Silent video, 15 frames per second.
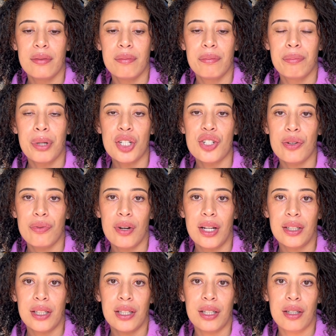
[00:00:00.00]

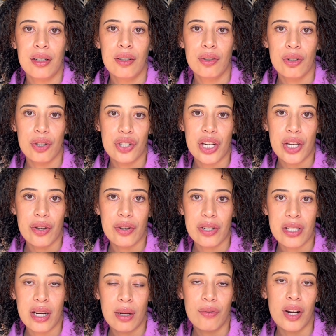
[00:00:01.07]
budget-friendly crochet hooks
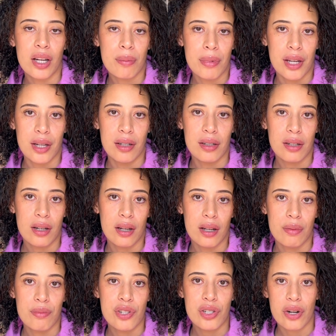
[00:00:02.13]
that I'd recommend
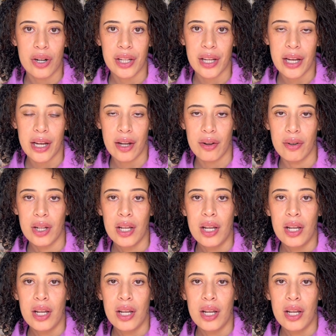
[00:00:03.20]
starting out